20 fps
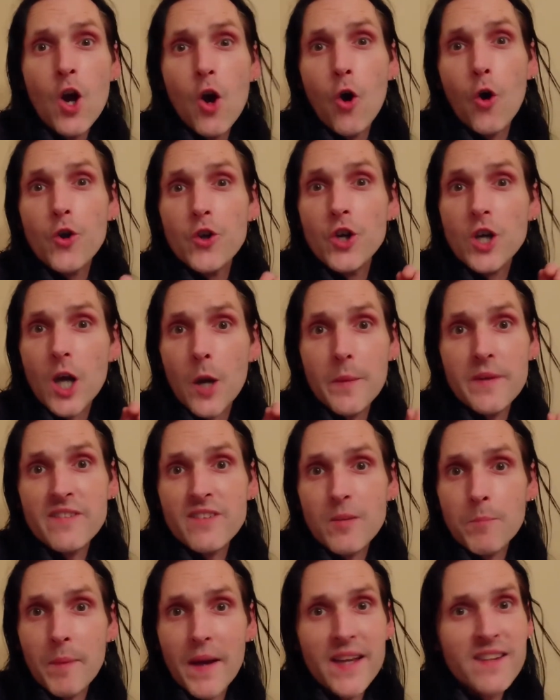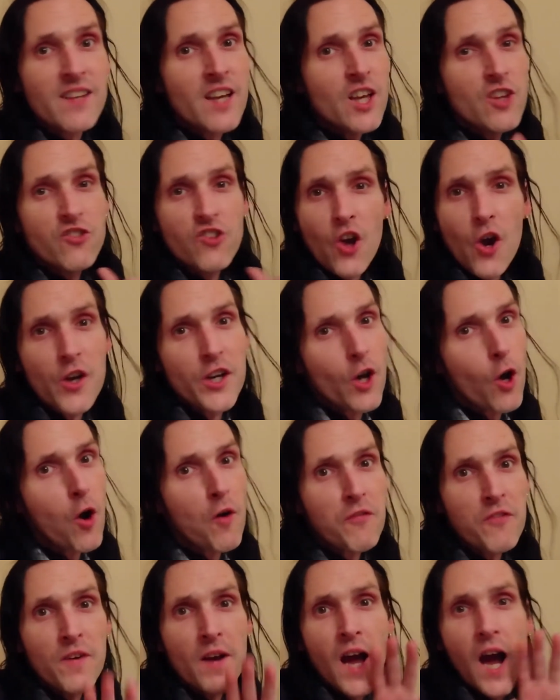or you're going to bed, turn it
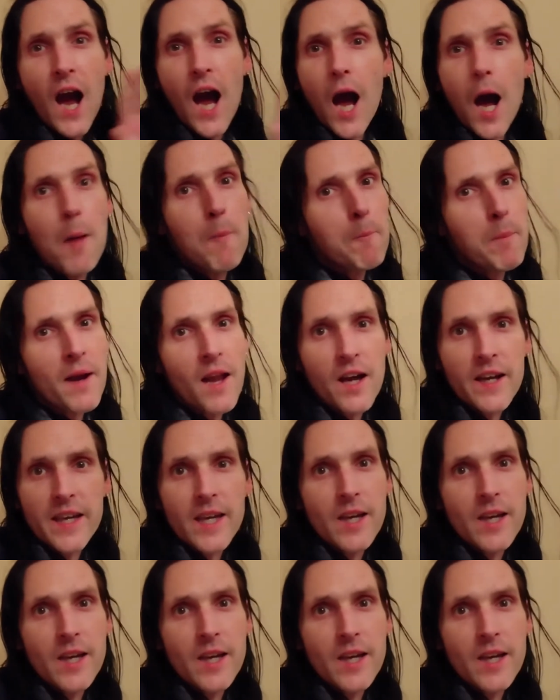off, unplug